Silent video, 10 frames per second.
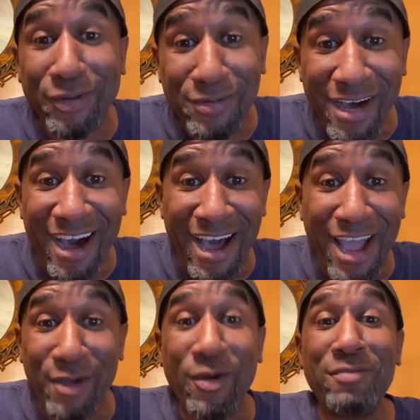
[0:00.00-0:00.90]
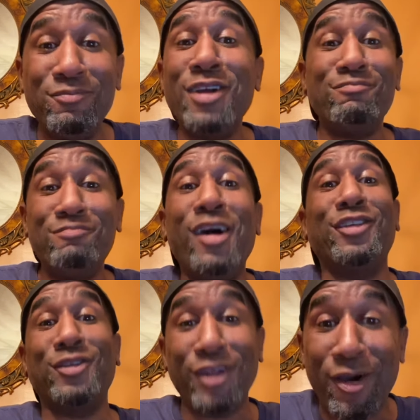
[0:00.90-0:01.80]
All right, what
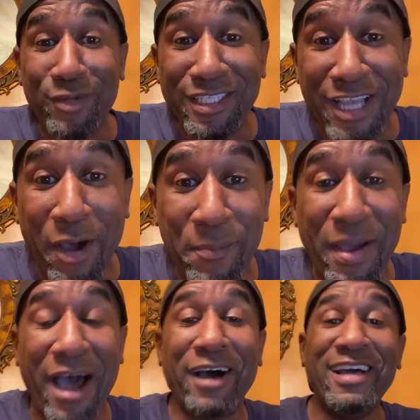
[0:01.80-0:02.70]
muscle are we talking about?